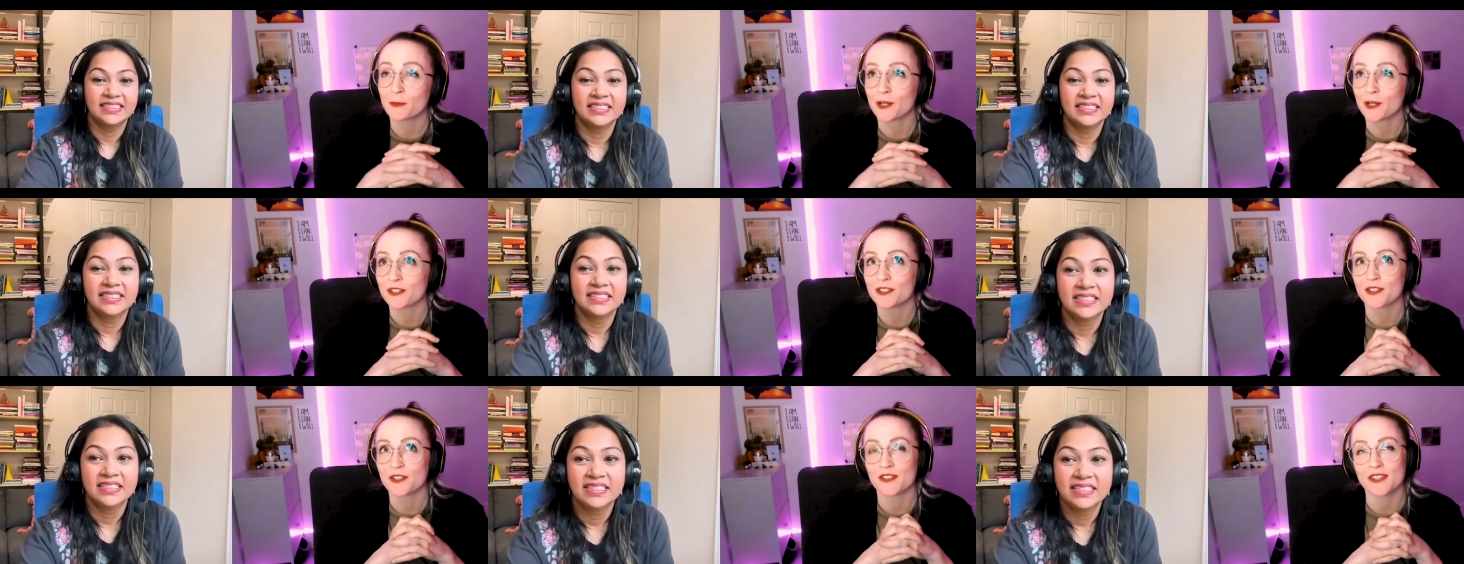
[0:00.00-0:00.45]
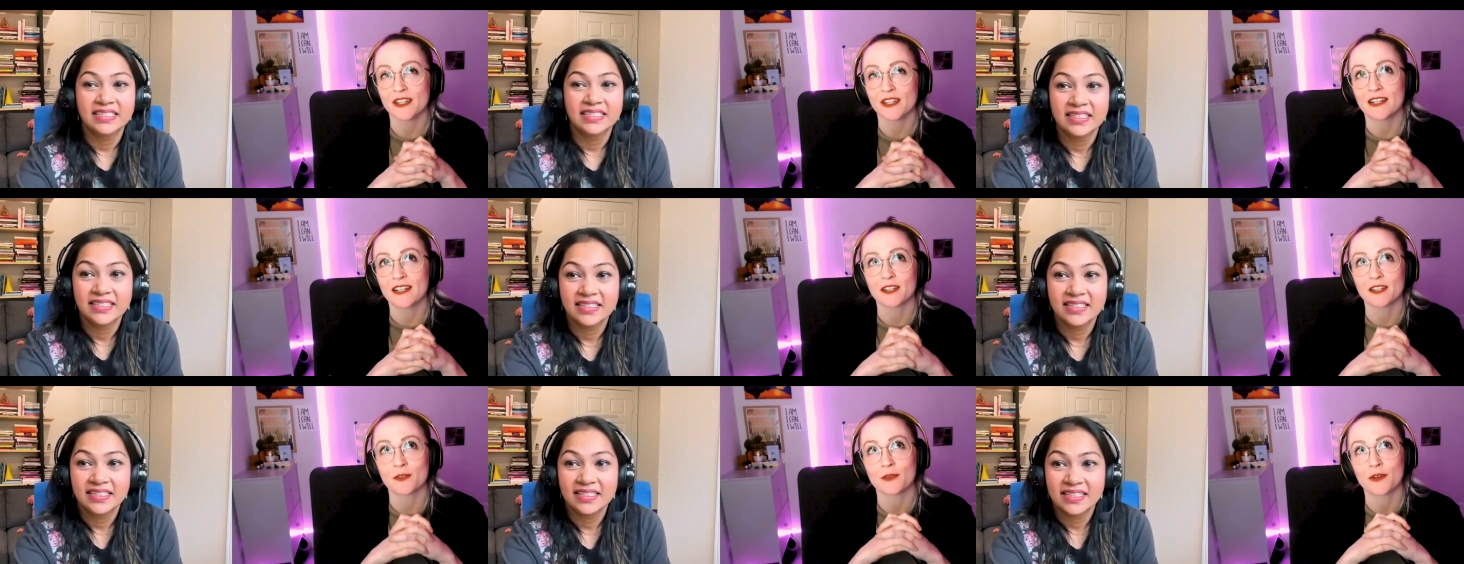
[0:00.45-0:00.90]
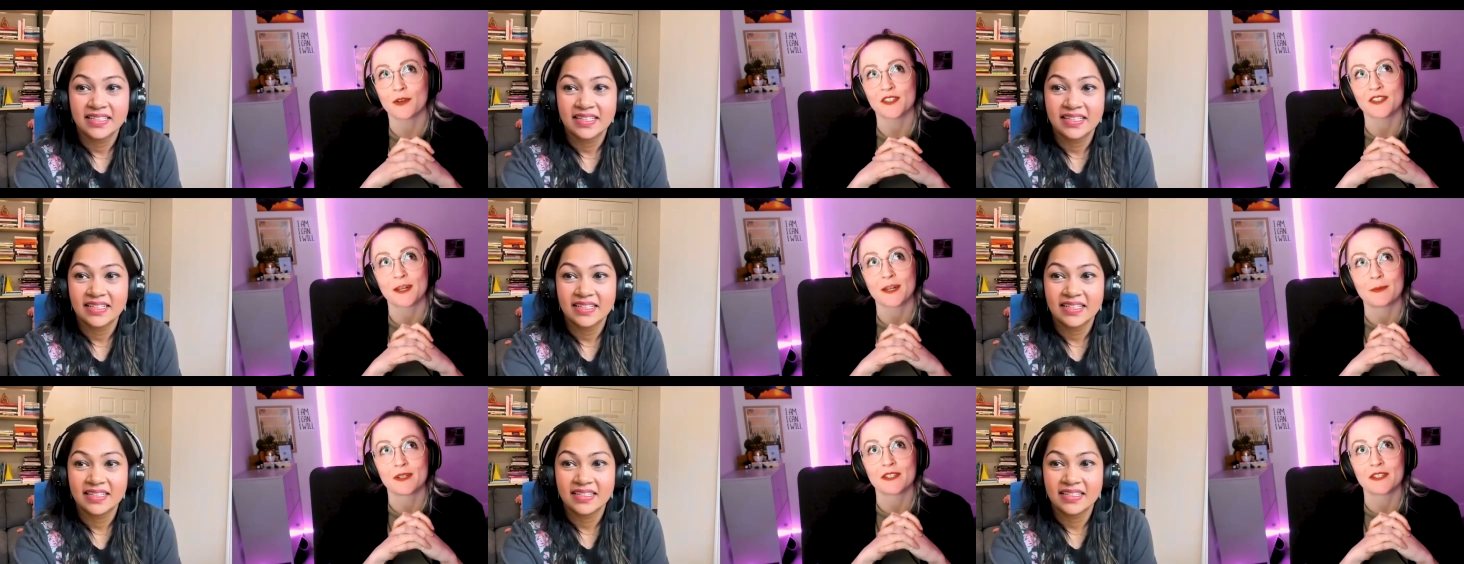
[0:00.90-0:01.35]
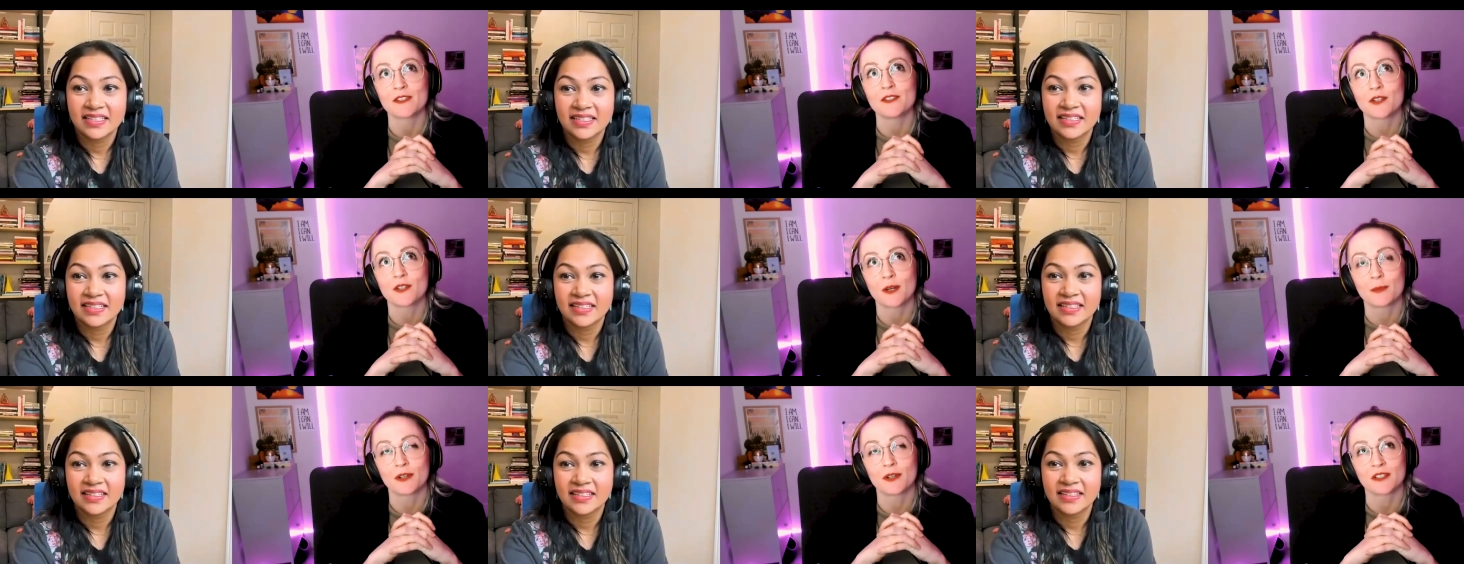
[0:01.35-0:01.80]
Speaker 1: I wanted to say, like, the first time I
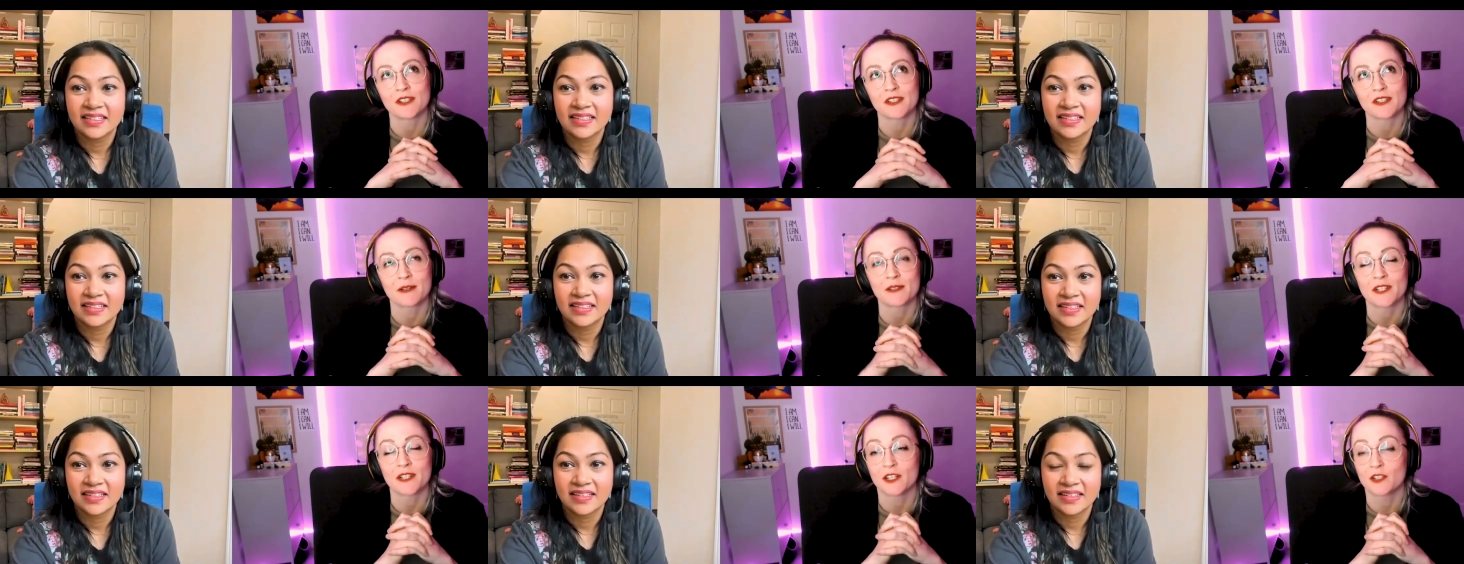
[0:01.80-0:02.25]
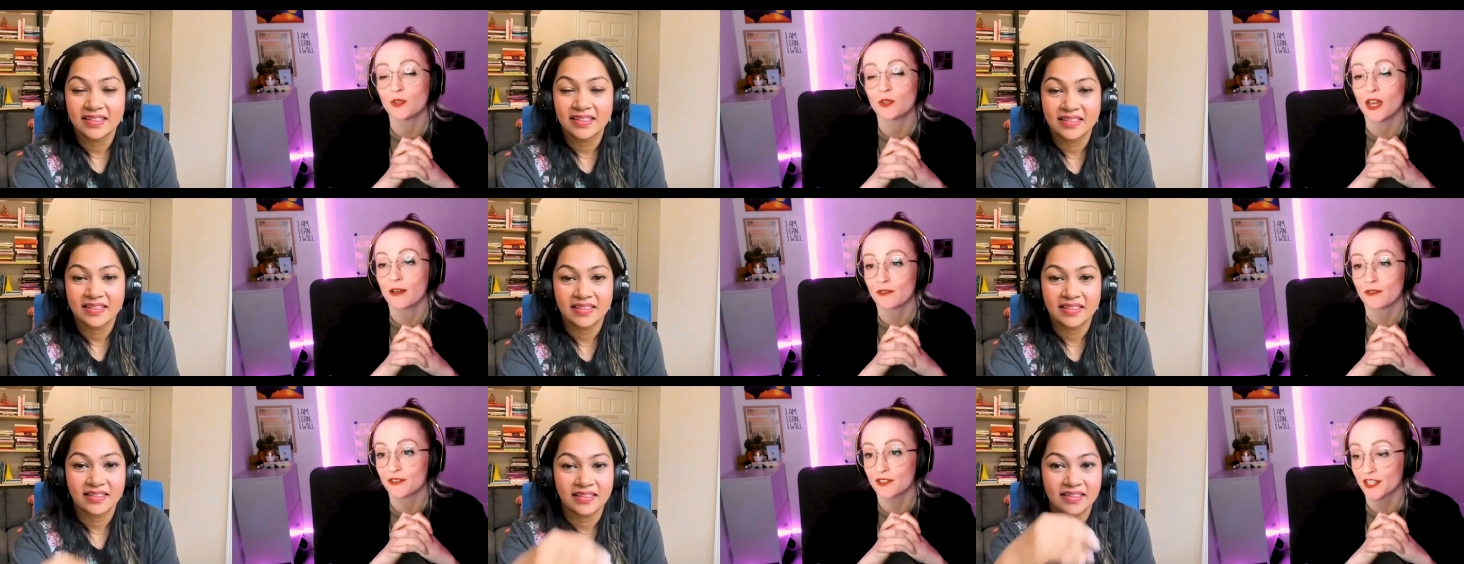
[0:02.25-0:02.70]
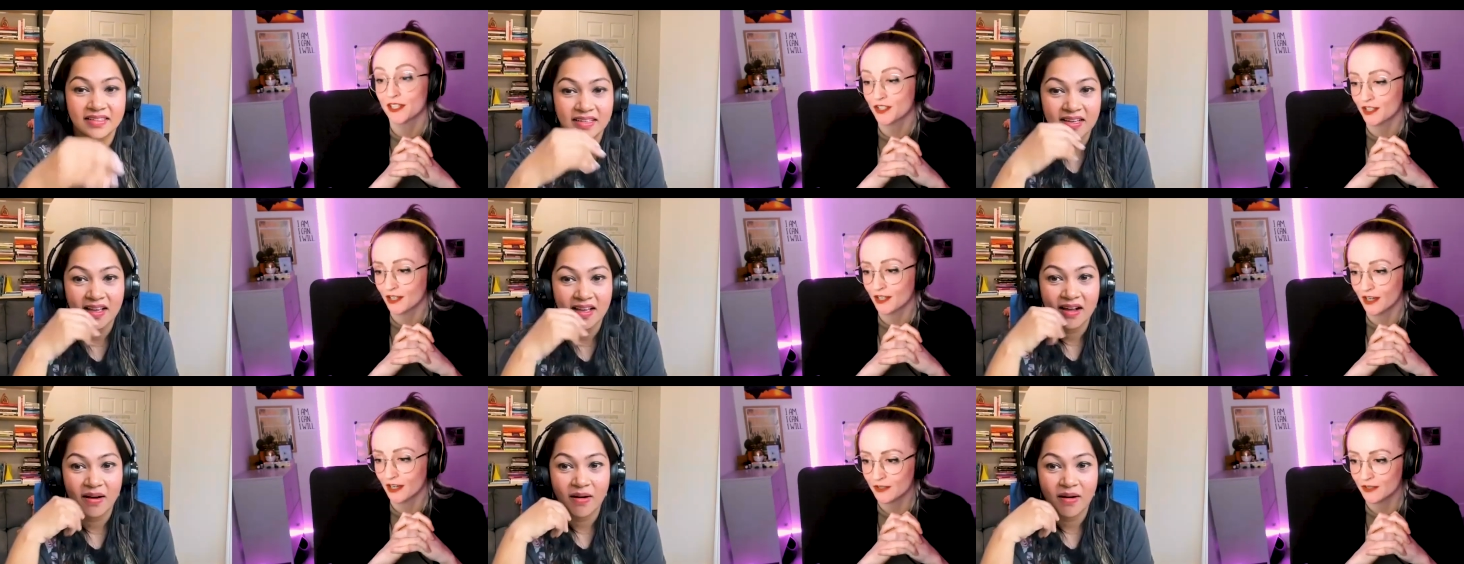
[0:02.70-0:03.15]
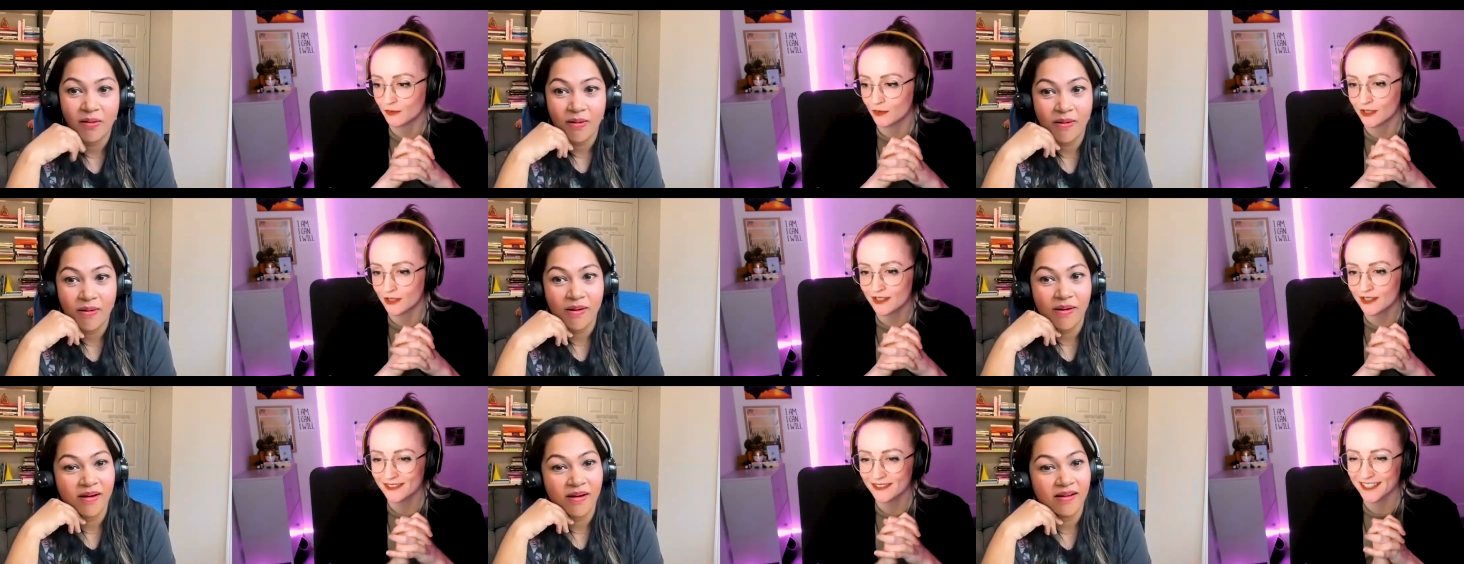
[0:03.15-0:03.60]
listened to your podcast, I was like, you have such a nice
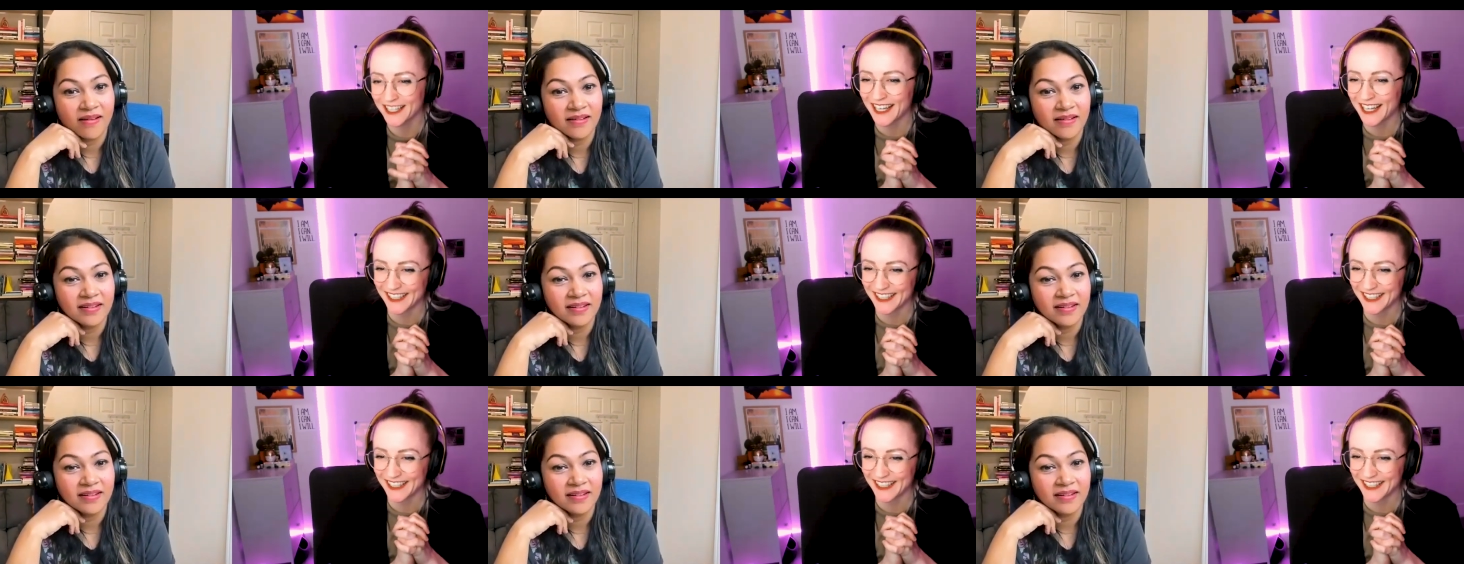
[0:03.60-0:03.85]
voice.